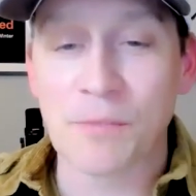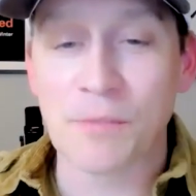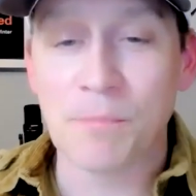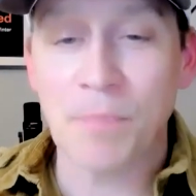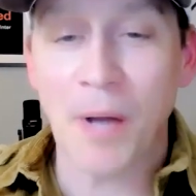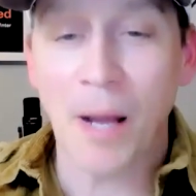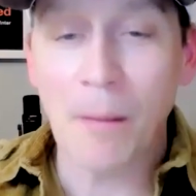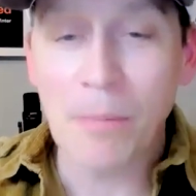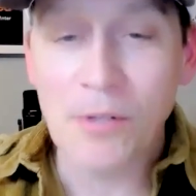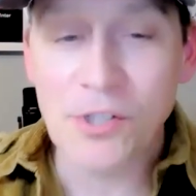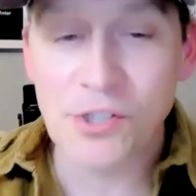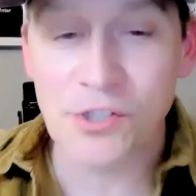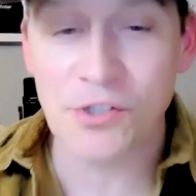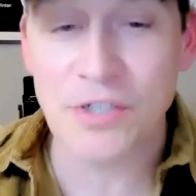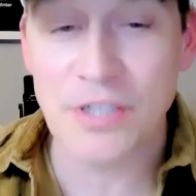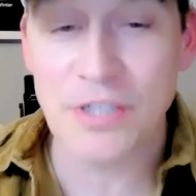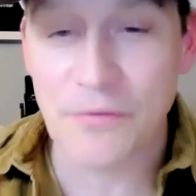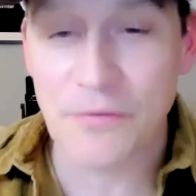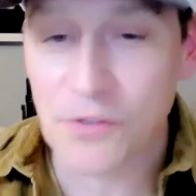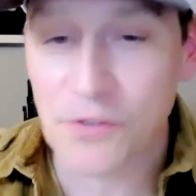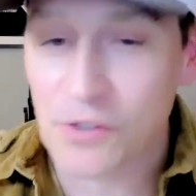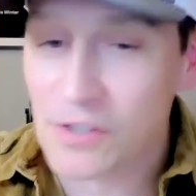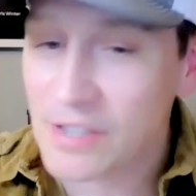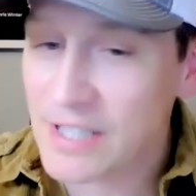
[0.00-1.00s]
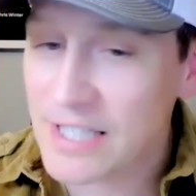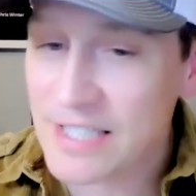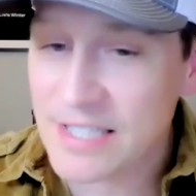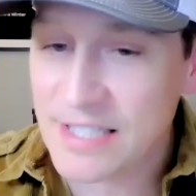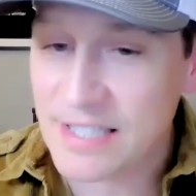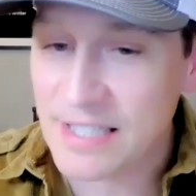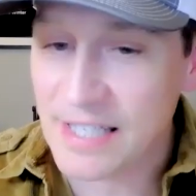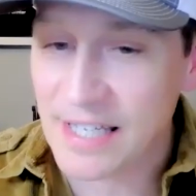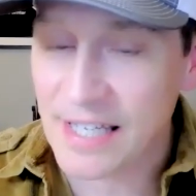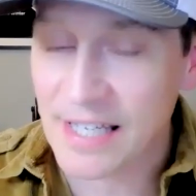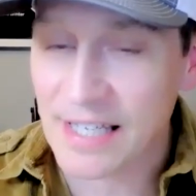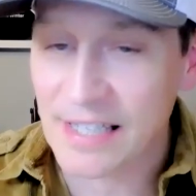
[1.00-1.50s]
Publishers, if you're
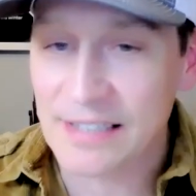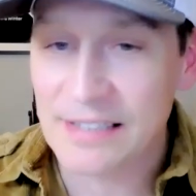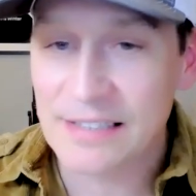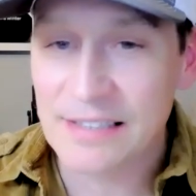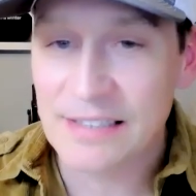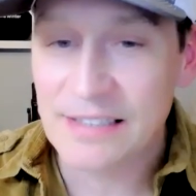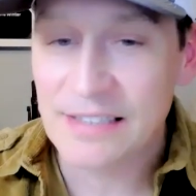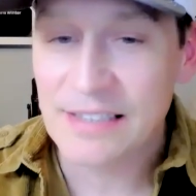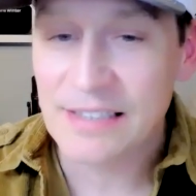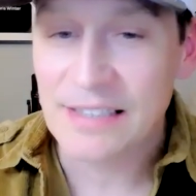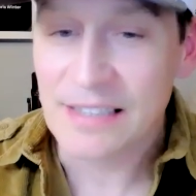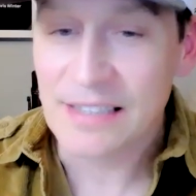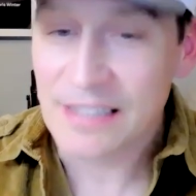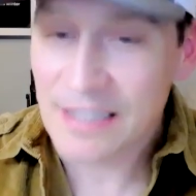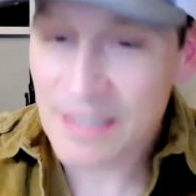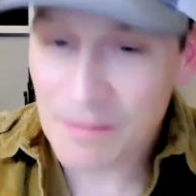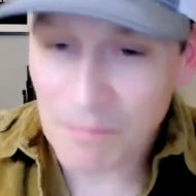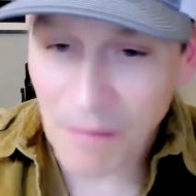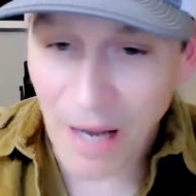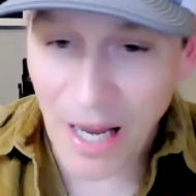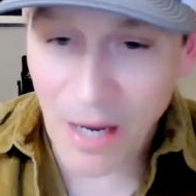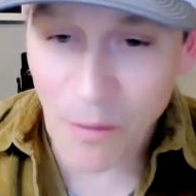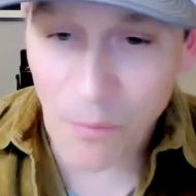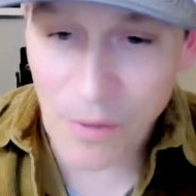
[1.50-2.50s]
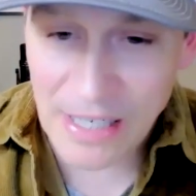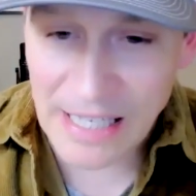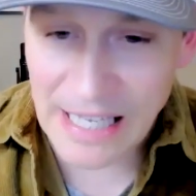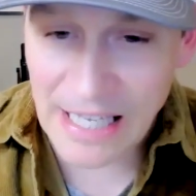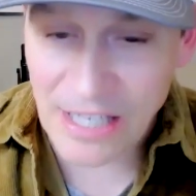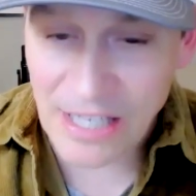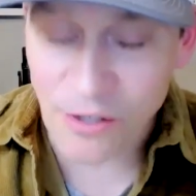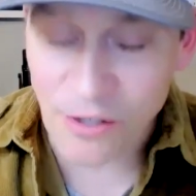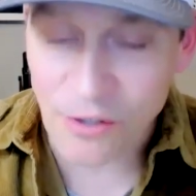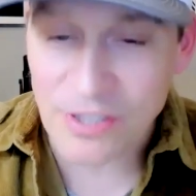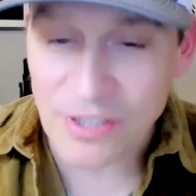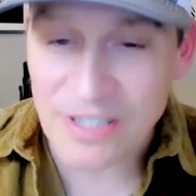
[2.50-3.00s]
listening, you might want to
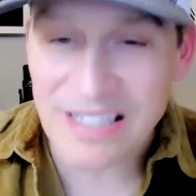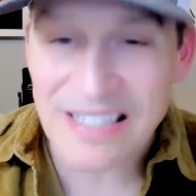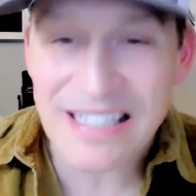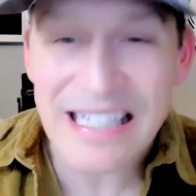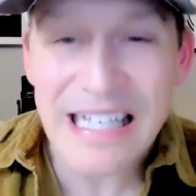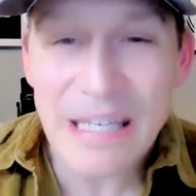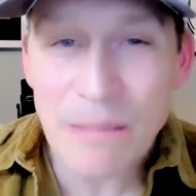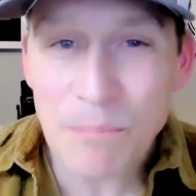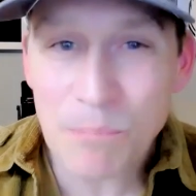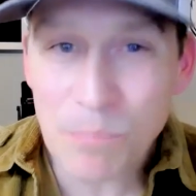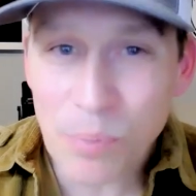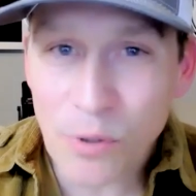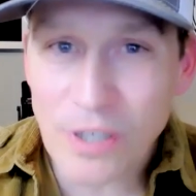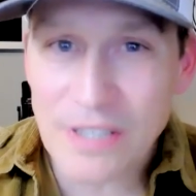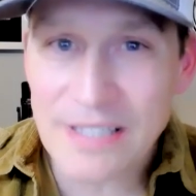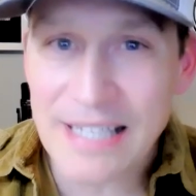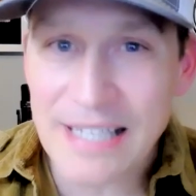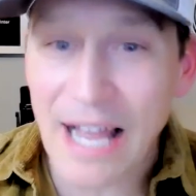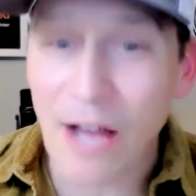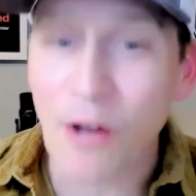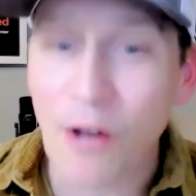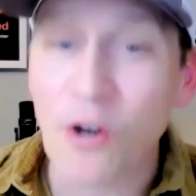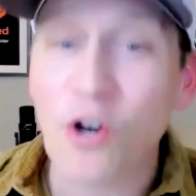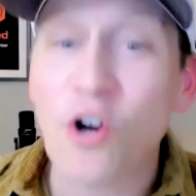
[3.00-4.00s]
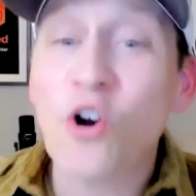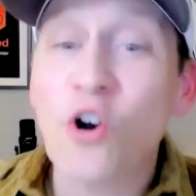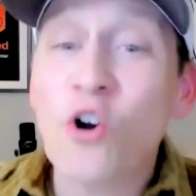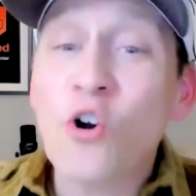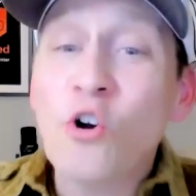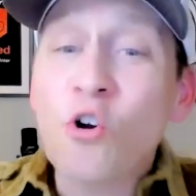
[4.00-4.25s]
get your sleep books out